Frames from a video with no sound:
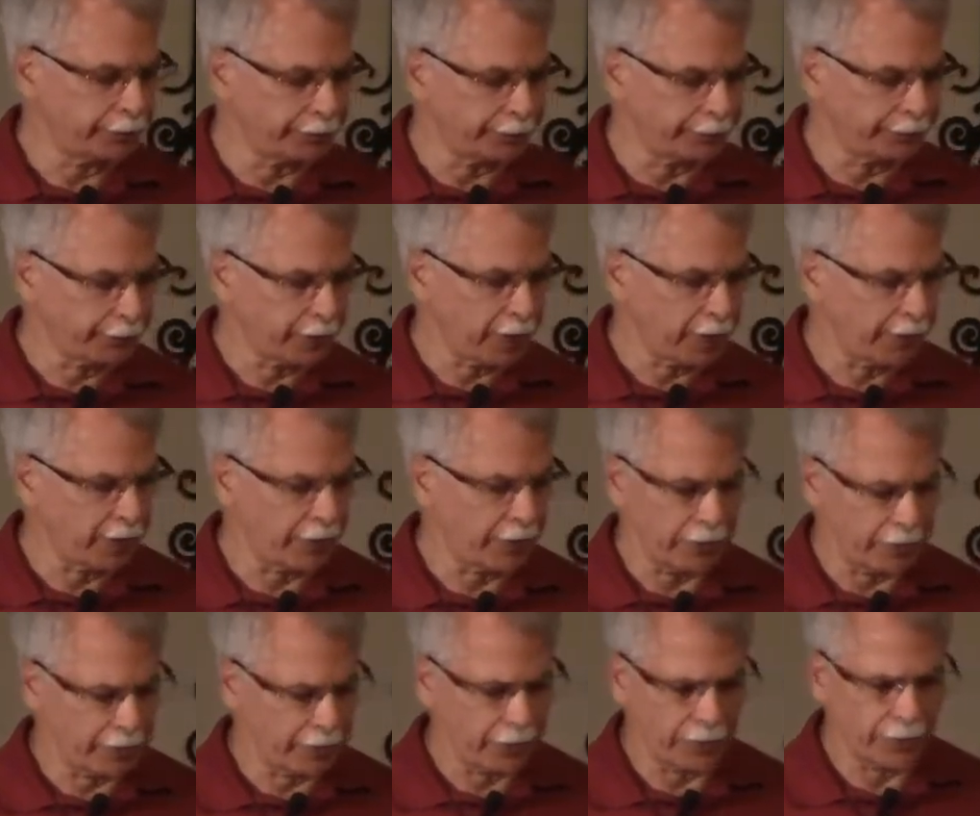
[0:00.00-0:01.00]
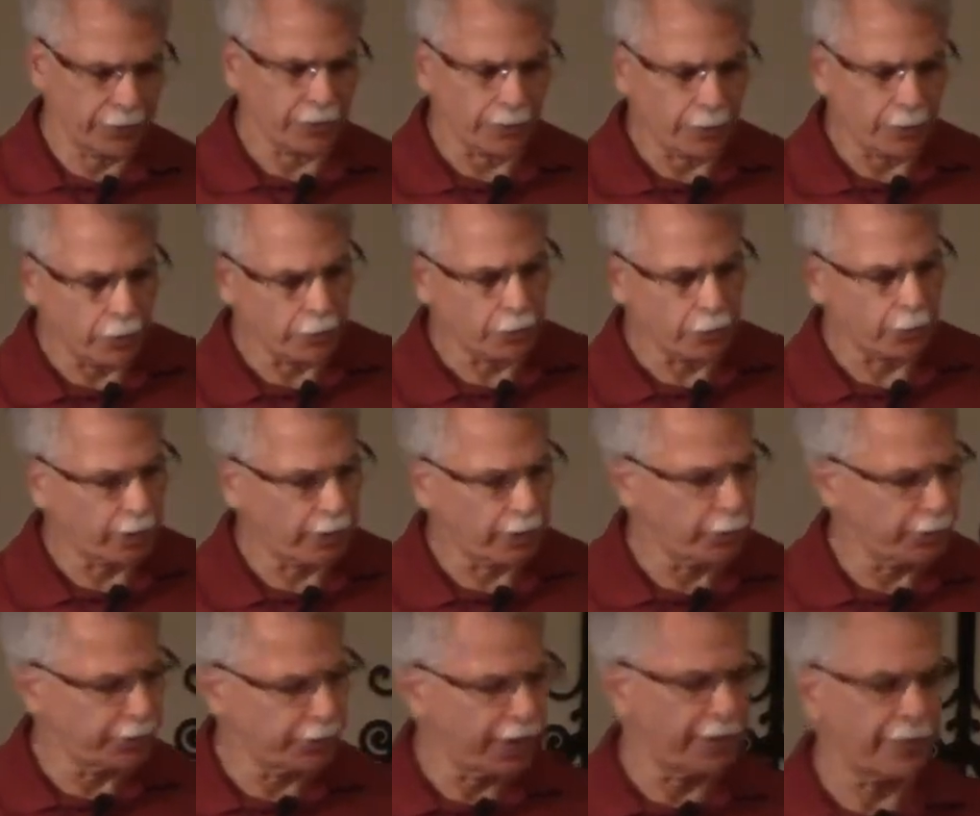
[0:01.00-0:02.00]
I'm not even sure if it was a poster or
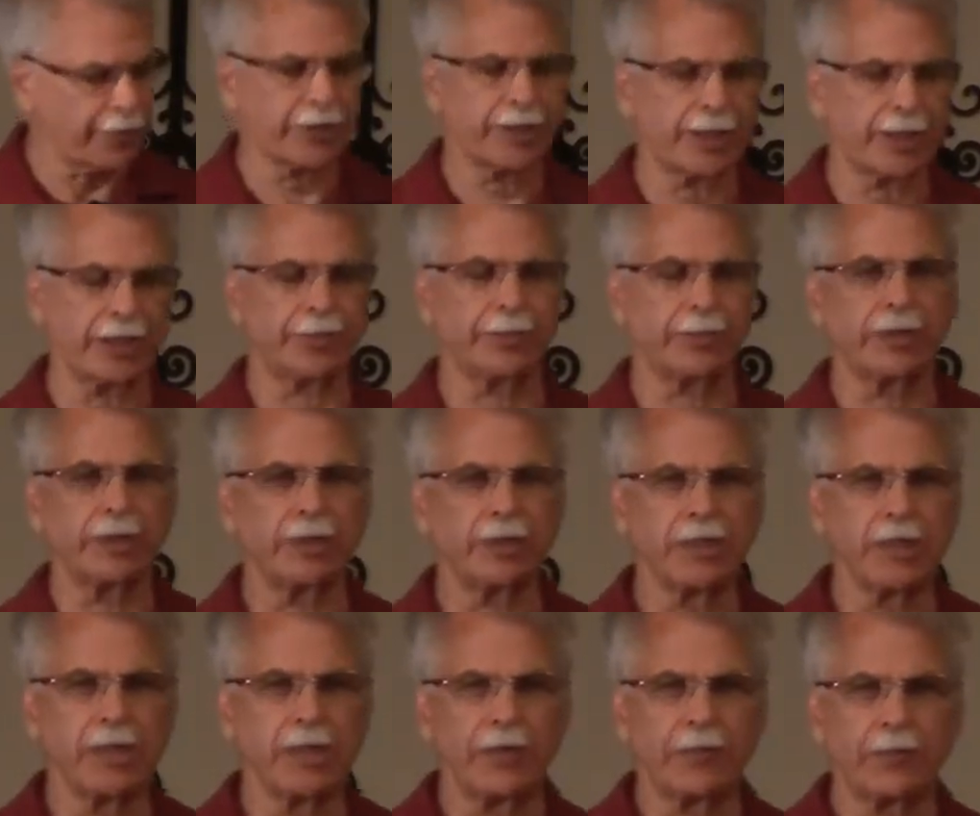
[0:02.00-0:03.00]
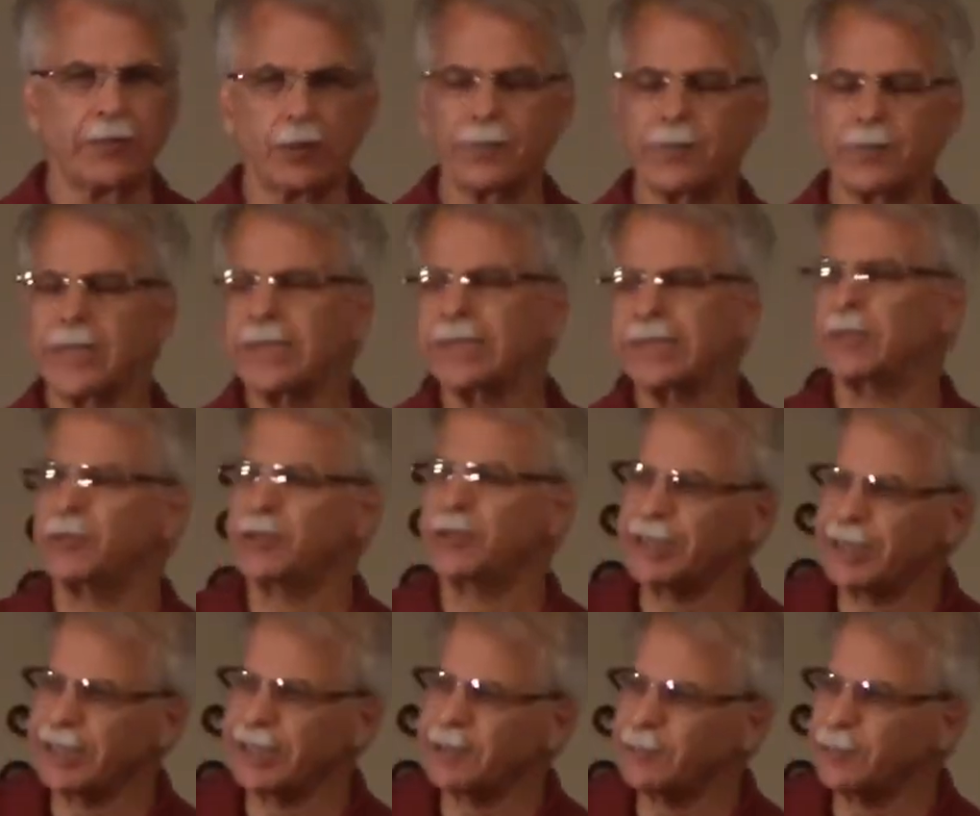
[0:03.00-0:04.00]
whatever. It was an advertisement for a meeting that
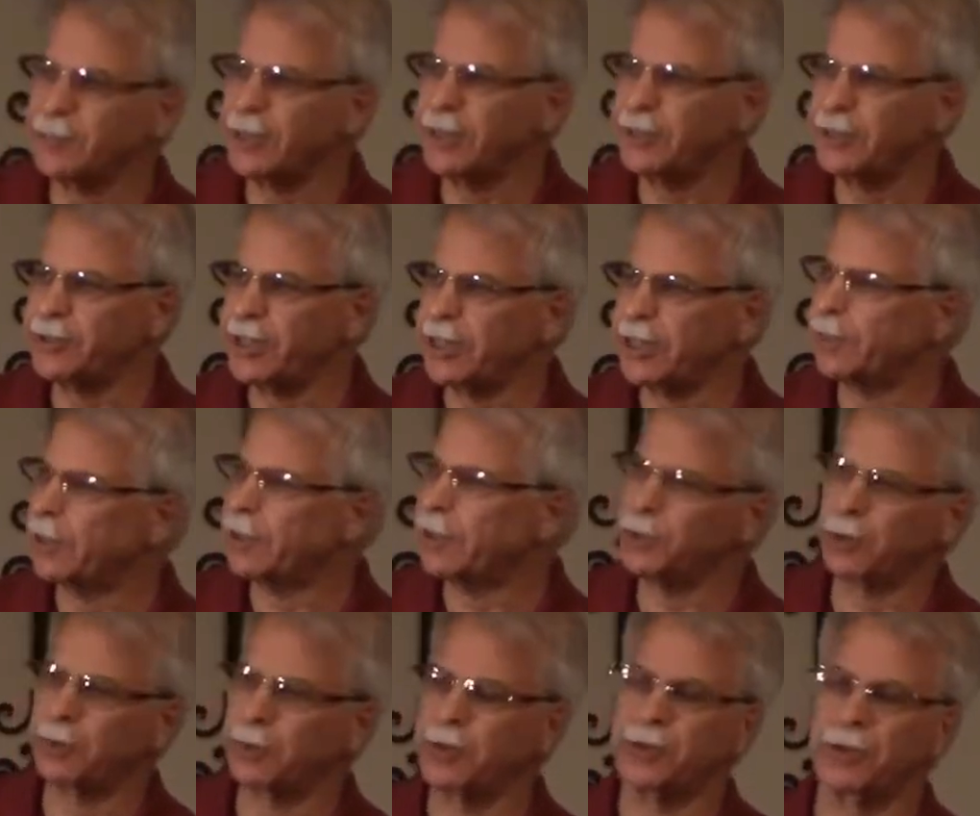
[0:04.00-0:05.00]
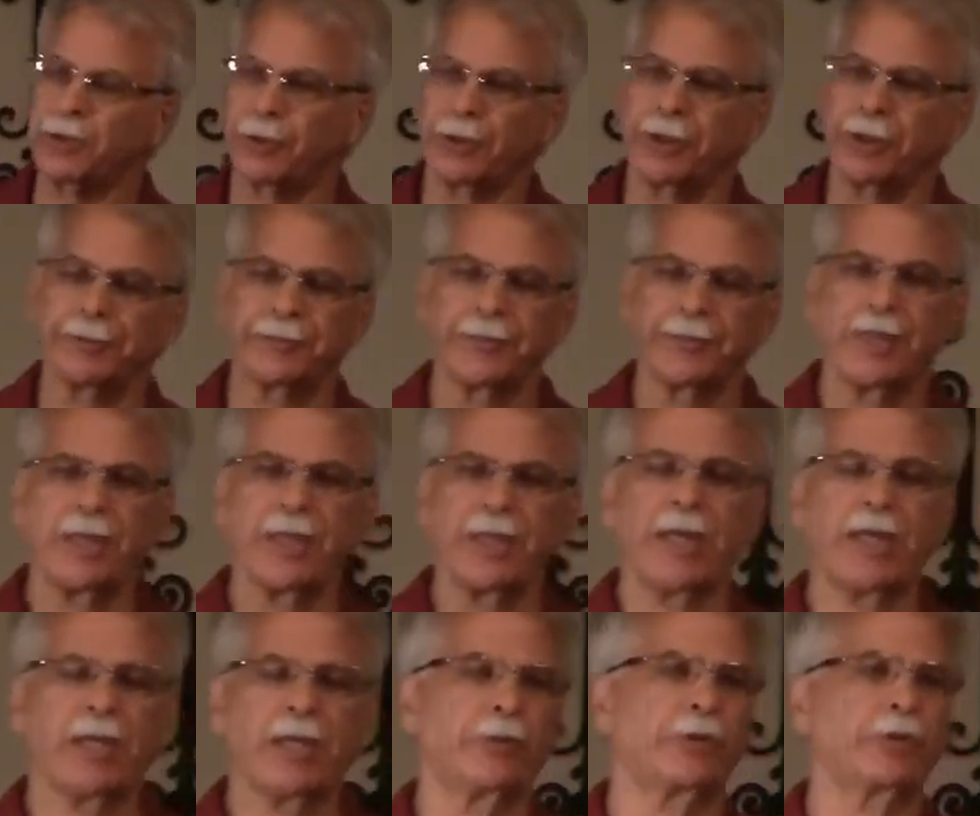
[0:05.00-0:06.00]
was taking place in my dormitory.
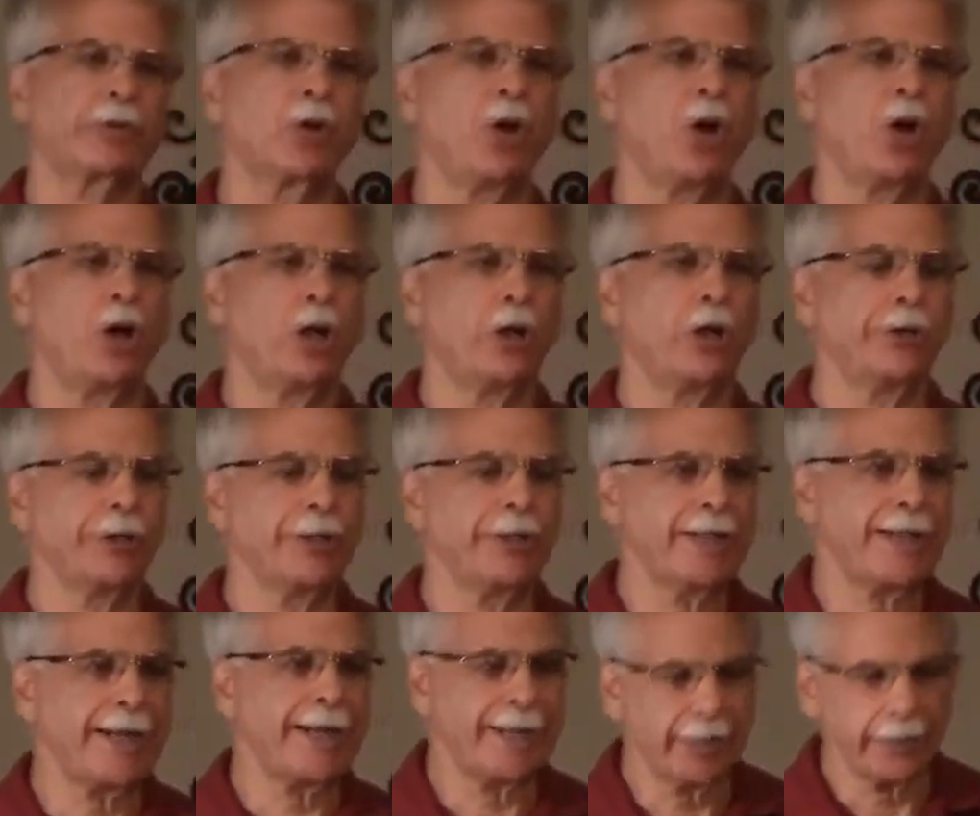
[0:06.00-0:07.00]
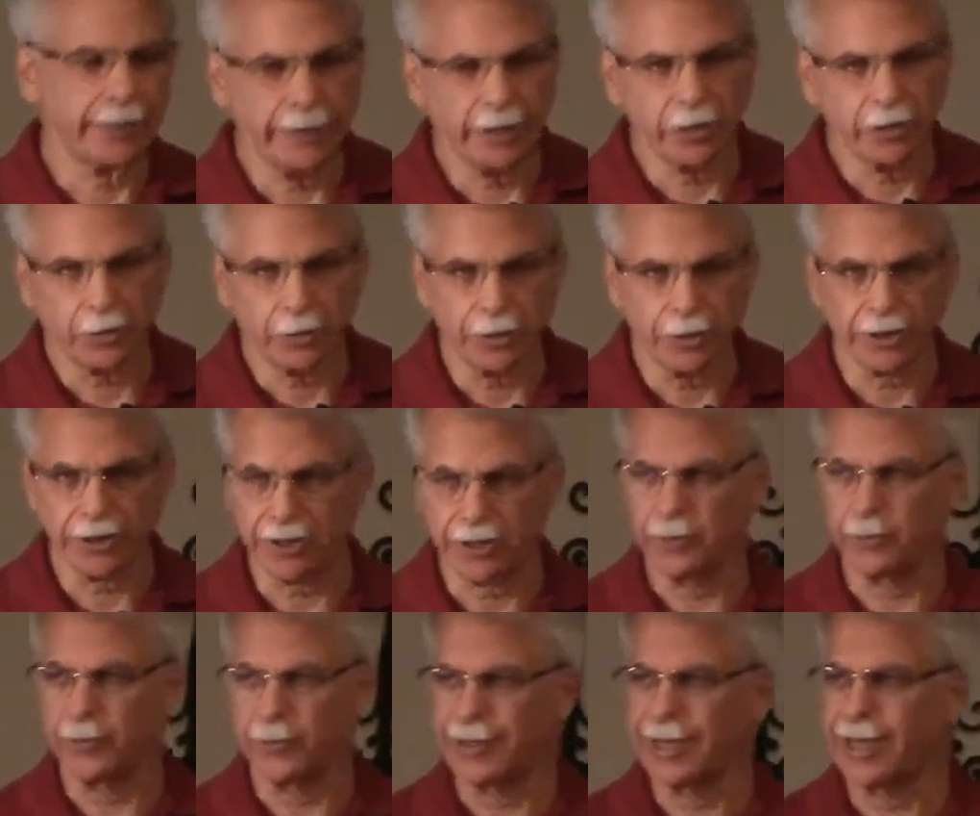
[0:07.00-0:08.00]
And it was called How to Be a
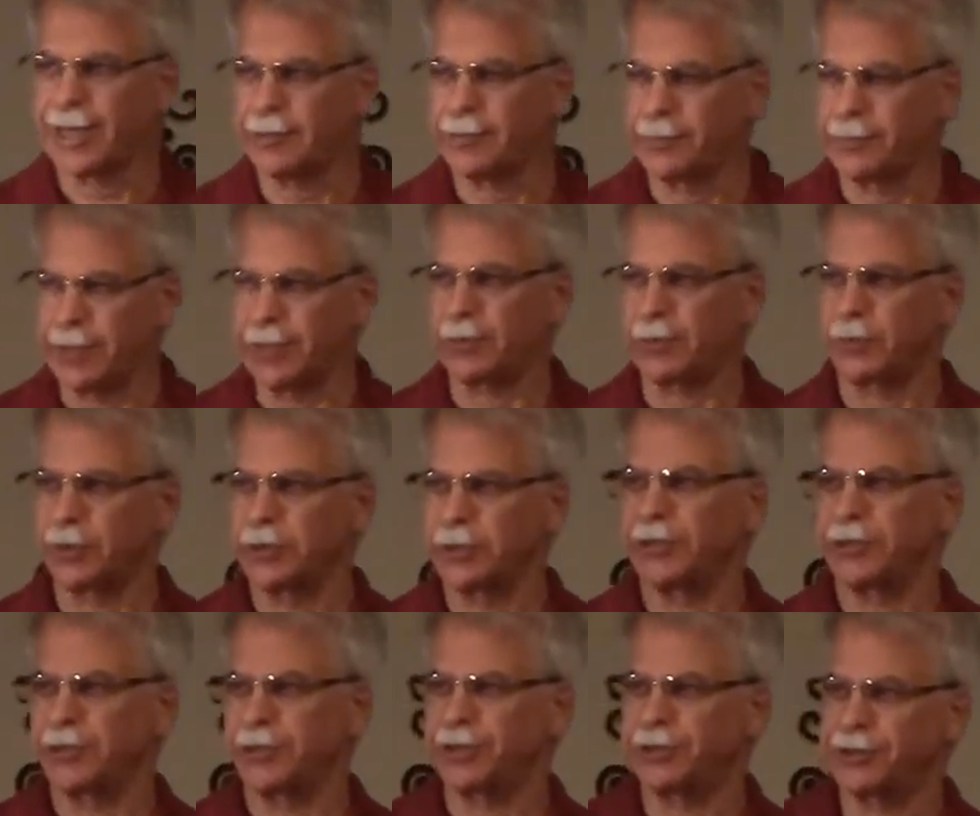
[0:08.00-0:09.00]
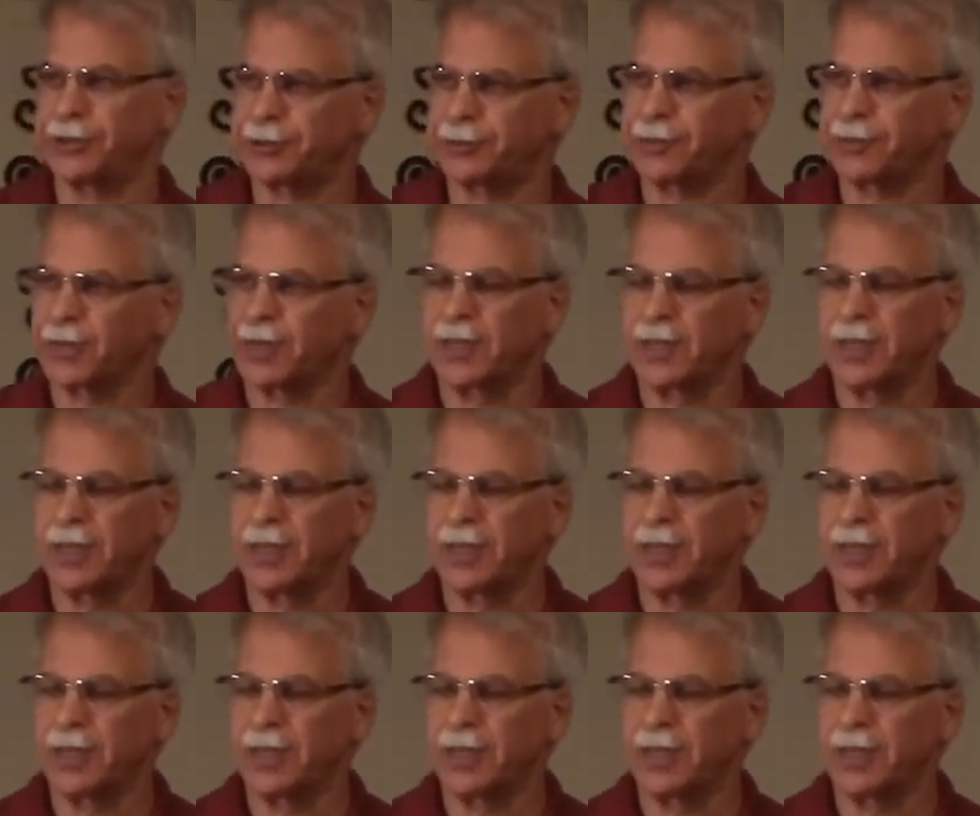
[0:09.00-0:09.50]
Christian Without Being Religious.